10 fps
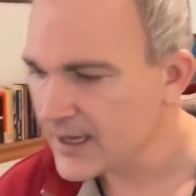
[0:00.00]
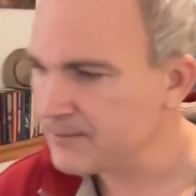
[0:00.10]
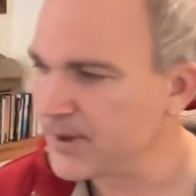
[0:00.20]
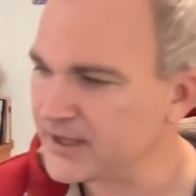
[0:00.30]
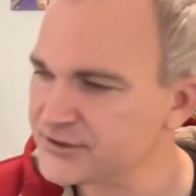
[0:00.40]

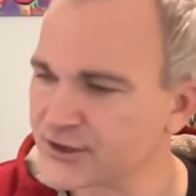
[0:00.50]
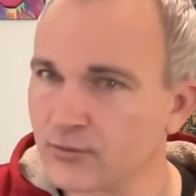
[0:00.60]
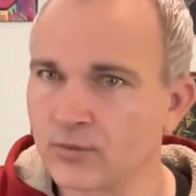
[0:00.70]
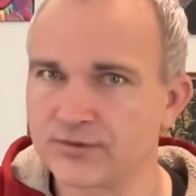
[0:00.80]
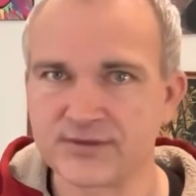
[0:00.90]
But
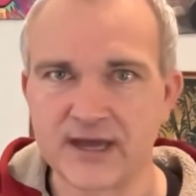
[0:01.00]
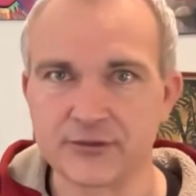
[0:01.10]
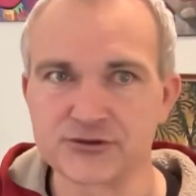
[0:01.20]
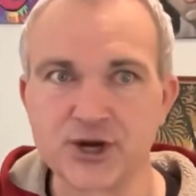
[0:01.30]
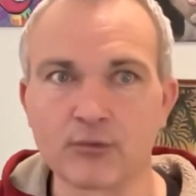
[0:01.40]
so that
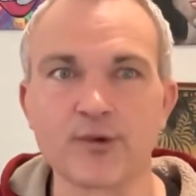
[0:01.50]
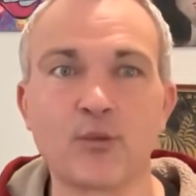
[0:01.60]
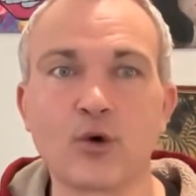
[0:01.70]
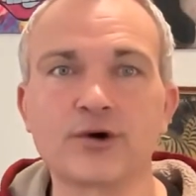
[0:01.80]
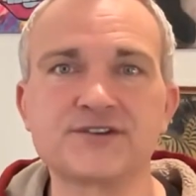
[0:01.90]
there's no
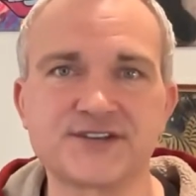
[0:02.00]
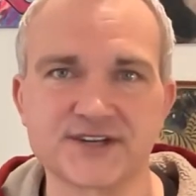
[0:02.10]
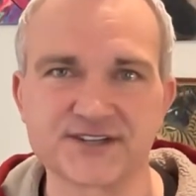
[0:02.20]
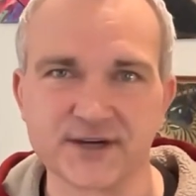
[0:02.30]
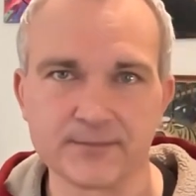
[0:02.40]
reward
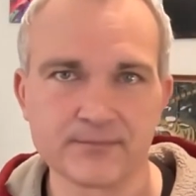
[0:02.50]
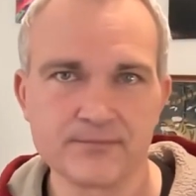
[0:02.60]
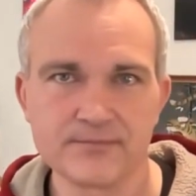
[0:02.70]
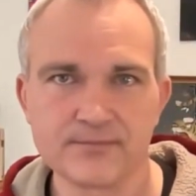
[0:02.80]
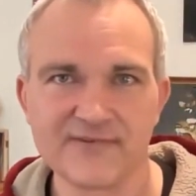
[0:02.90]
system
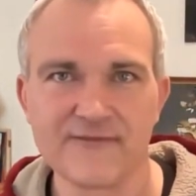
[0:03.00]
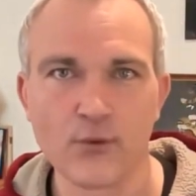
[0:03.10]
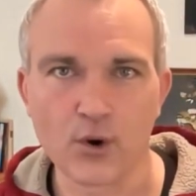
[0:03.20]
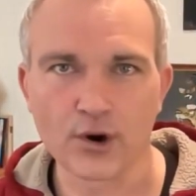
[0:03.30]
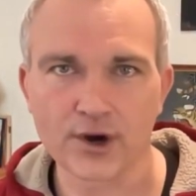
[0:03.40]

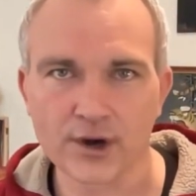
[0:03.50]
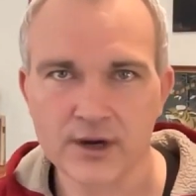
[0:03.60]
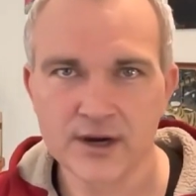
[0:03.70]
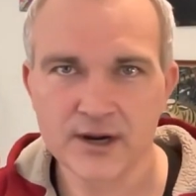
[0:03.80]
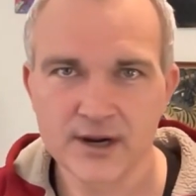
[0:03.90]
for
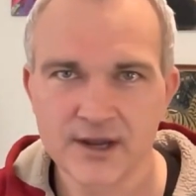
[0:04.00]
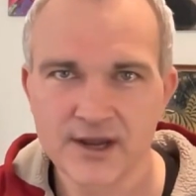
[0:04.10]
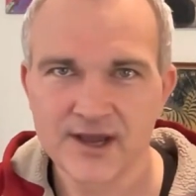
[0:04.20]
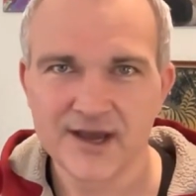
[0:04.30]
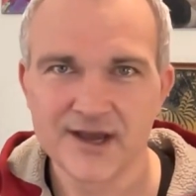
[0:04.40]

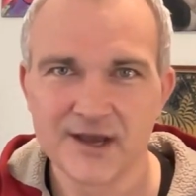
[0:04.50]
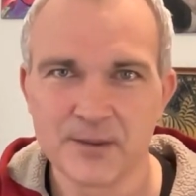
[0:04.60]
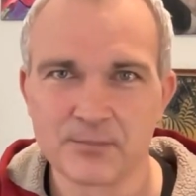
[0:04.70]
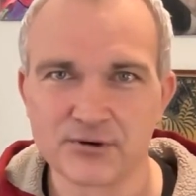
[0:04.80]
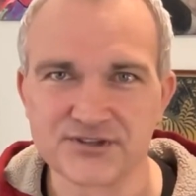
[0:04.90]

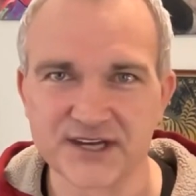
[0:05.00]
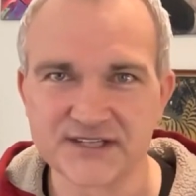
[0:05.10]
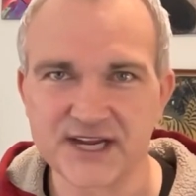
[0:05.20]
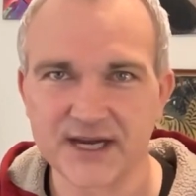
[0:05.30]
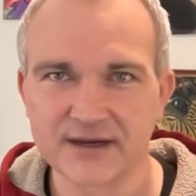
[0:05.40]

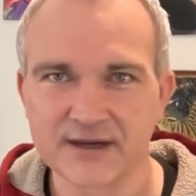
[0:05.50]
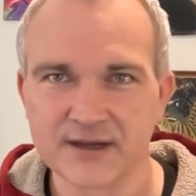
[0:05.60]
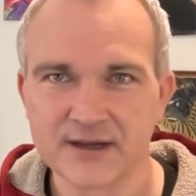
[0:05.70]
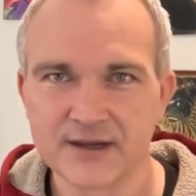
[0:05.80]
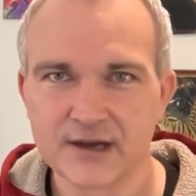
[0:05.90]
presenting
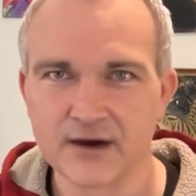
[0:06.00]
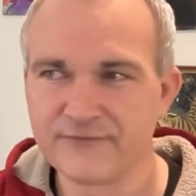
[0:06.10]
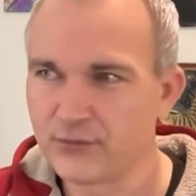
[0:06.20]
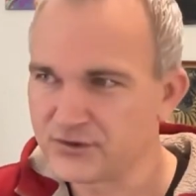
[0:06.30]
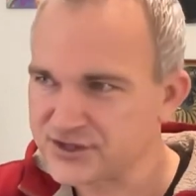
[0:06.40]
a
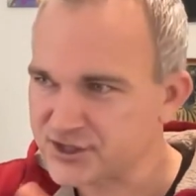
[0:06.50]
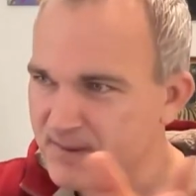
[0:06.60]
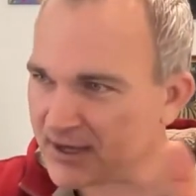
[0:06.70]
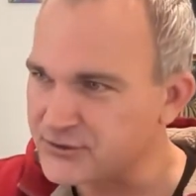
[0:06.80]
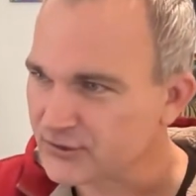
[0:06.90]
full
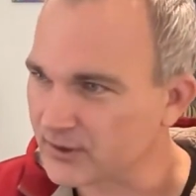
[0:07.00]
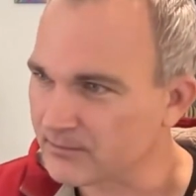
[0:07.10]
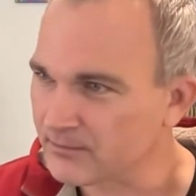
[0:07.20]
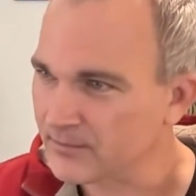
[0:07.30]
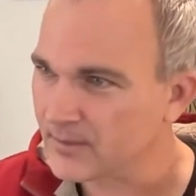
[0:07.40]

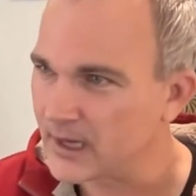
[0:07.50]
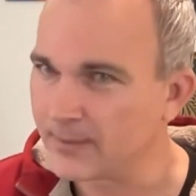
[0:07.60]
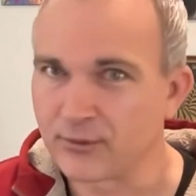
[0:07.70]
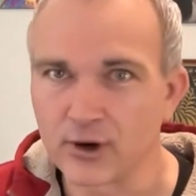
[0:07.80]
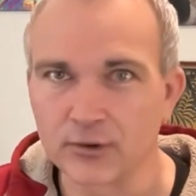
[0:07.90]
spectrum
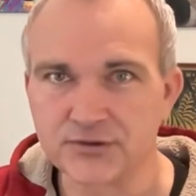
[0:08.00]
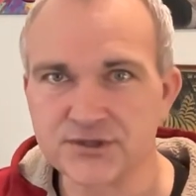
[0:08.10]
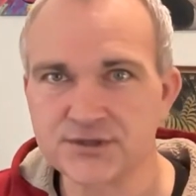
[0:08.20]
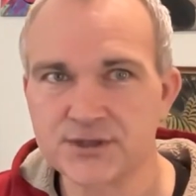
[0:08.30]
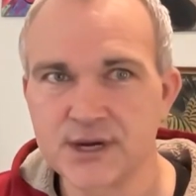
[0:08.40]

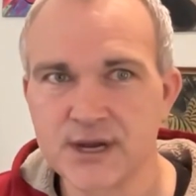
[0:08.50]
approach